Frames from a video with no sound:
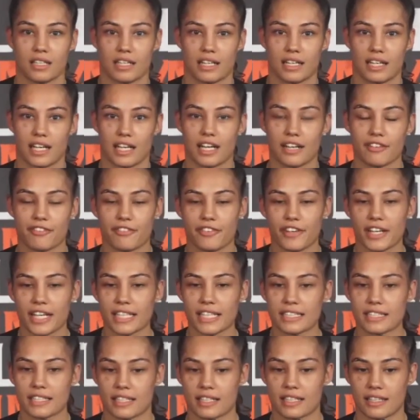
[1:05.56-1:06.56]

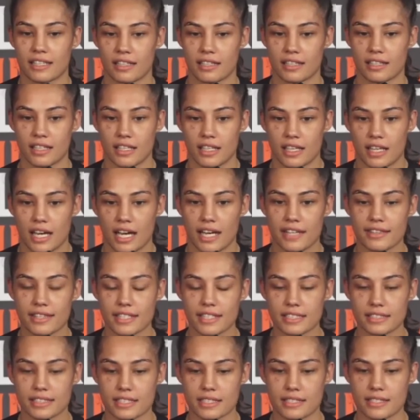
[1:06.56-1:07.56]
I
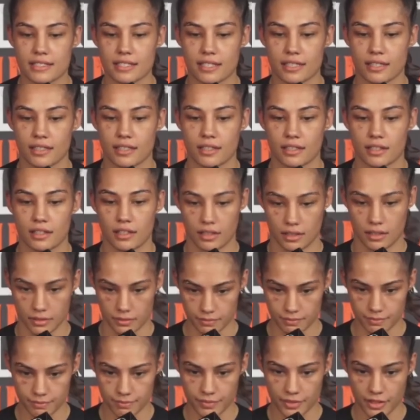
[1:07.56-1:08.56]
think just
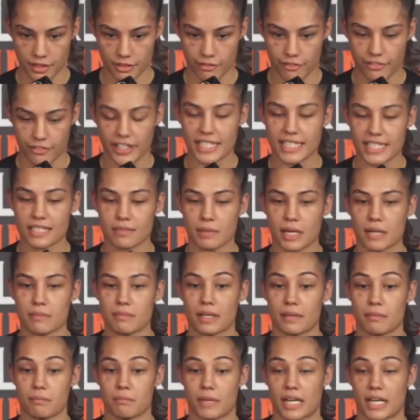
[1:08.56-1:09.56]
finding my
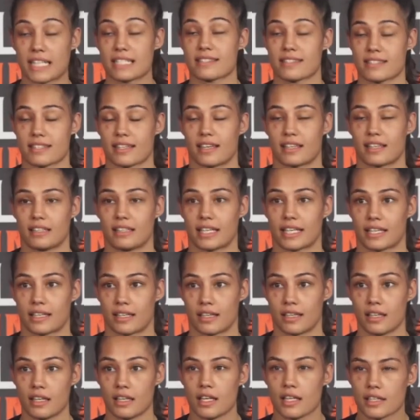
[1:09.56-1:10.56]
mindset, like
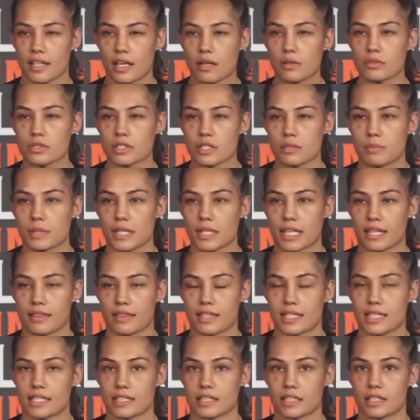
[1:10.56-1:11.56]
that was a big
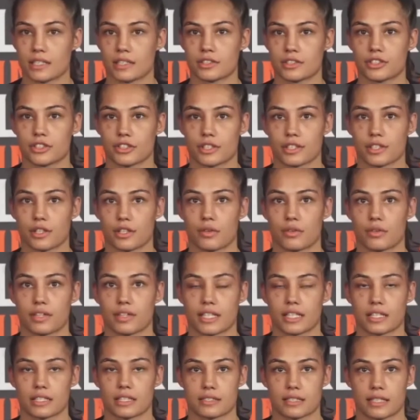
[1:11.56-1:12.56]
thing during the whole
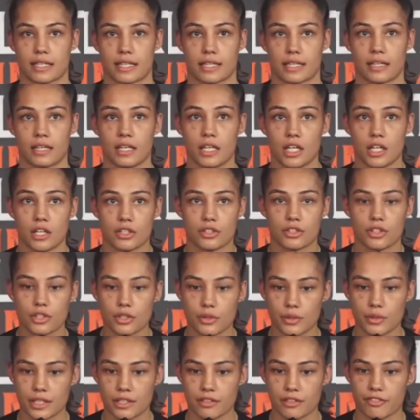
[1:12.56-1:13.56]
thing. It's like not
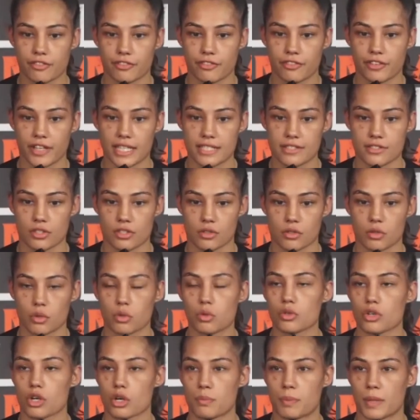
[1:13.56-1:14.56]
going to fights on
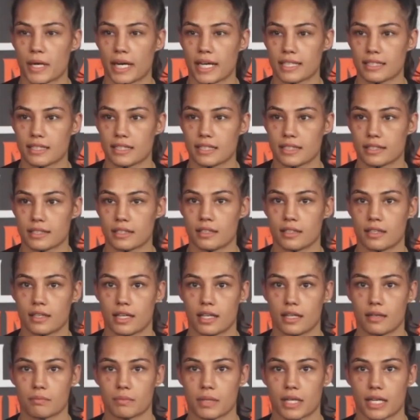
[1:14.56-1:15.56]
autopilot,
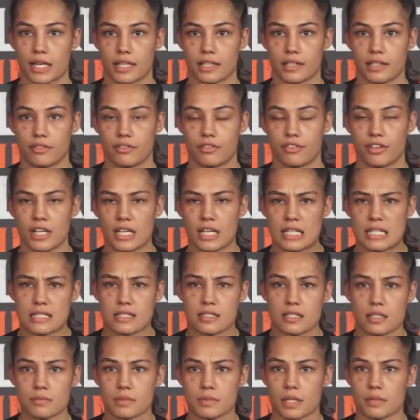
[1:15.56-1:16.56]
kind of
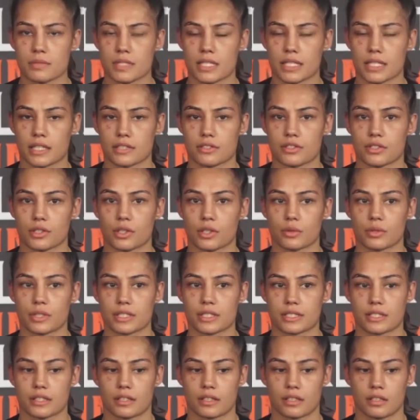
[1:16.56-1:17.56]
sometimes I guess you go
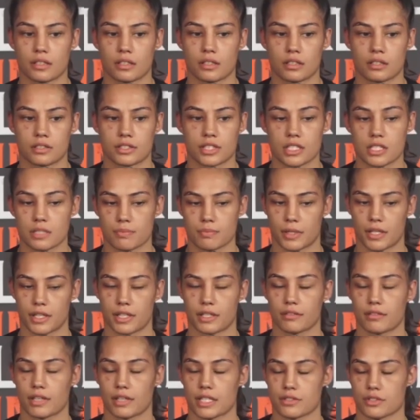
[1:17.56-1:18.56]
into
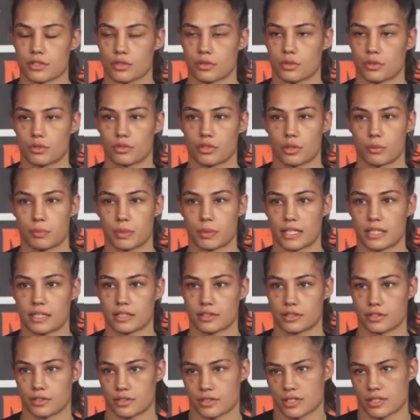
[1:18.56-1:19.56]
sparring rounds on
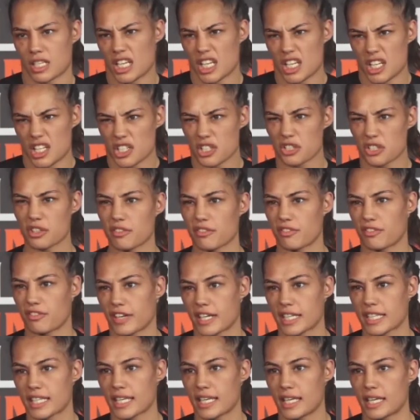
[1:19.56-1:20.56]
autopilot because you're in
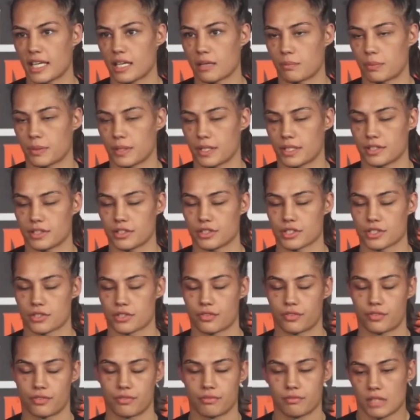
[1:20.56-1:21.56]
fight camp and you're
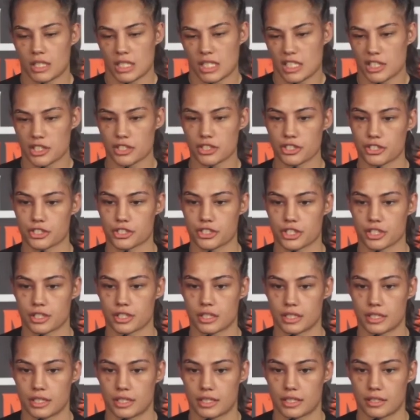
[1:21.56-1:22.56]
just
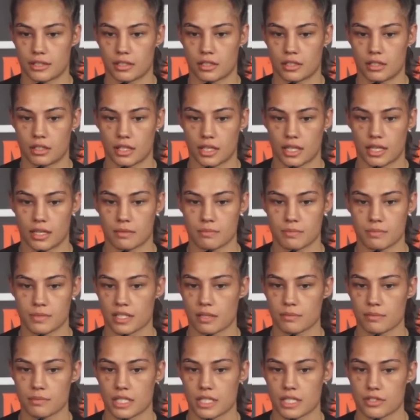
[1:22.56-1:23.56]
chilling, and
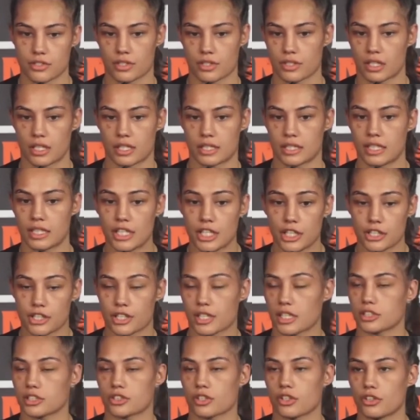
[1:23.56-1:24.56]
some days you can't
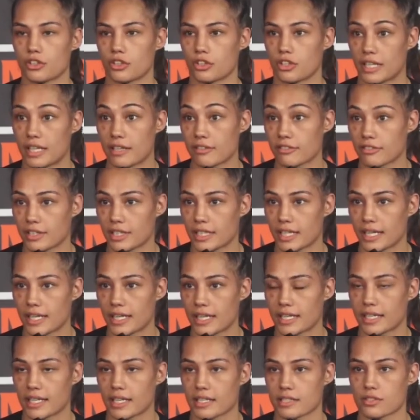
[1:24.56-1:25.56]
turn on every
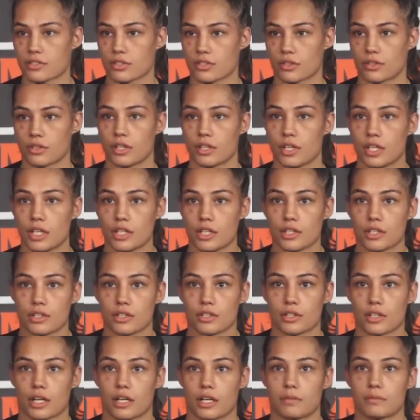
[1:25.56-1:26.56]
day, I guess. So
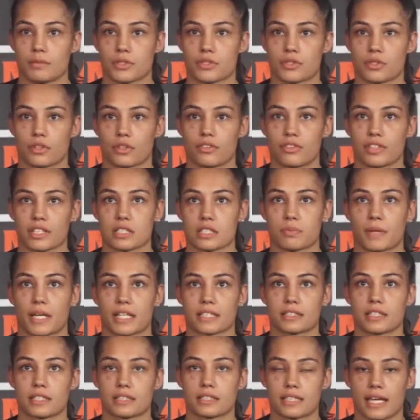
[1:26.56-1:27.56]
you sort of
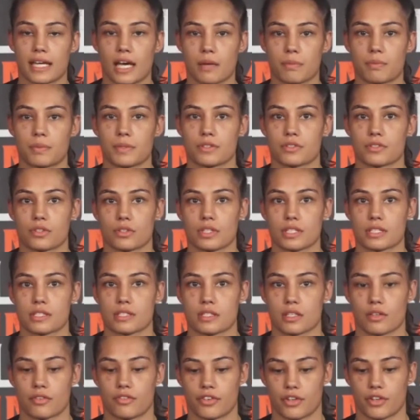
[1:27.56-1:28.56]
expect it to happen. So this
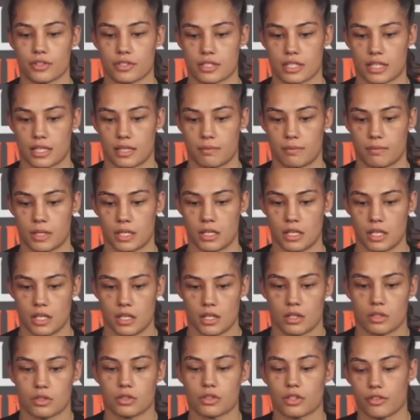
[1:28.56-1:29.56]
is the first time,
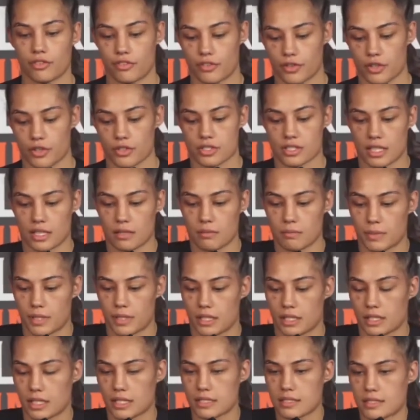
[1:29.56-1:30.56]
not the first time,
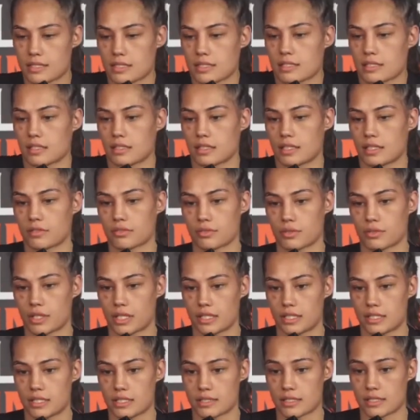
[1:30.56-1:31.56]
but consistently
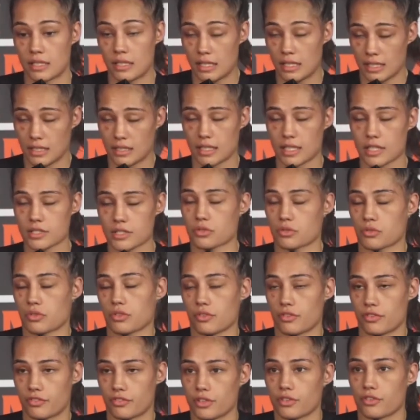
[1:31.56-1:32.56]
throughout these last
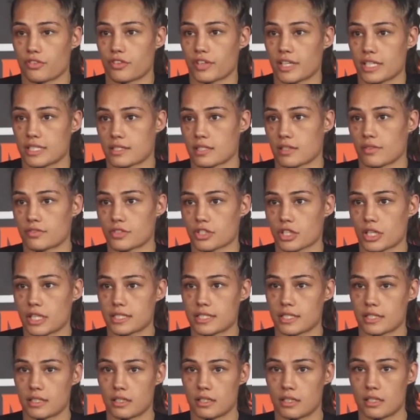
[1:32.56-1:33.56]
few fights, I've
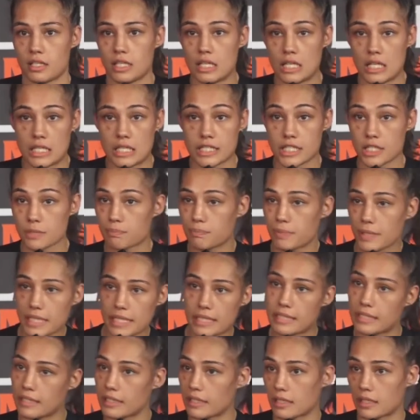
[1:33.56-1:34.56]
tried to just be
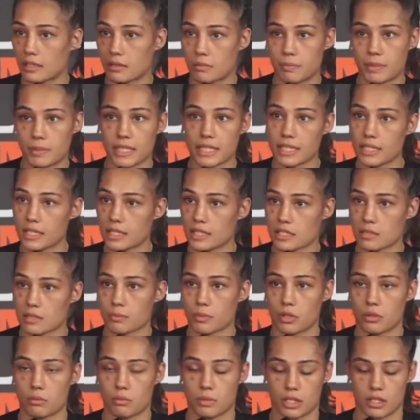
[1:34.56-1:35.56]
here, be in this
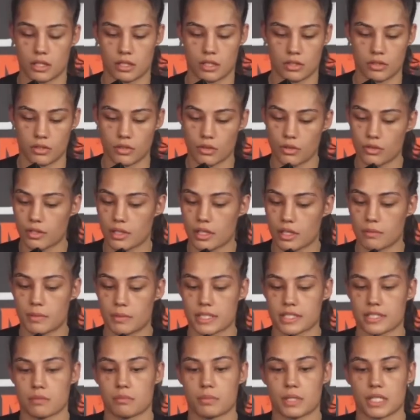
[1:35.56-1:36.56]
moment, know that I'm
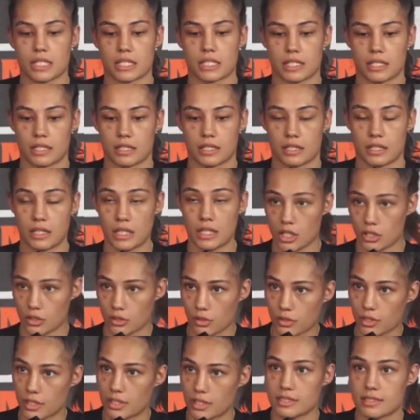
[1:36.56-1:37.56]
meant to be here,
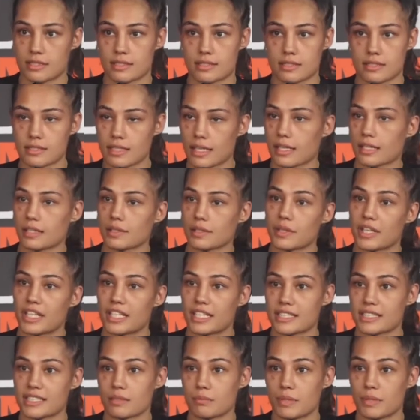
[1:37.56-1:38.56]
know that this is exactly where I
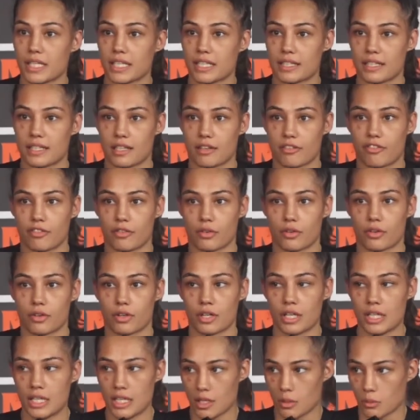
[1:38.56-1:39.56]
need to be, and
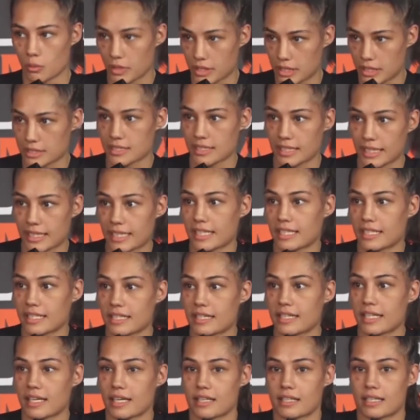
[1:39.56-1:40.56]
therefore, once I get
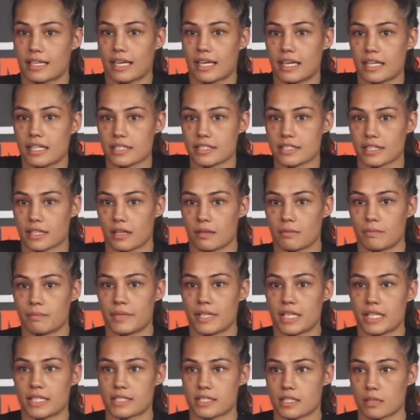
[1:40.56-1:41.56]
in that cage,
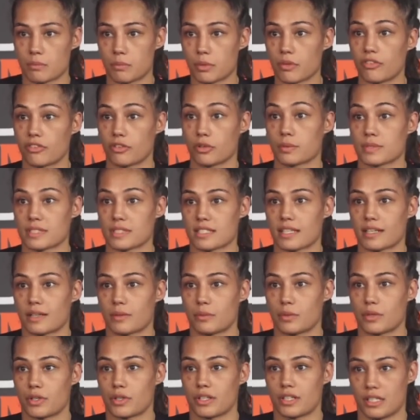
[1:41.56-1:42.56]
it's the performance that I
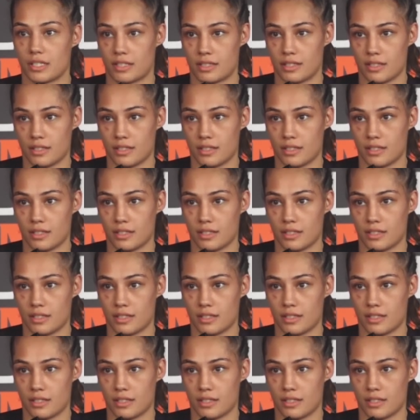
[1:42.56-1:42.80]
want.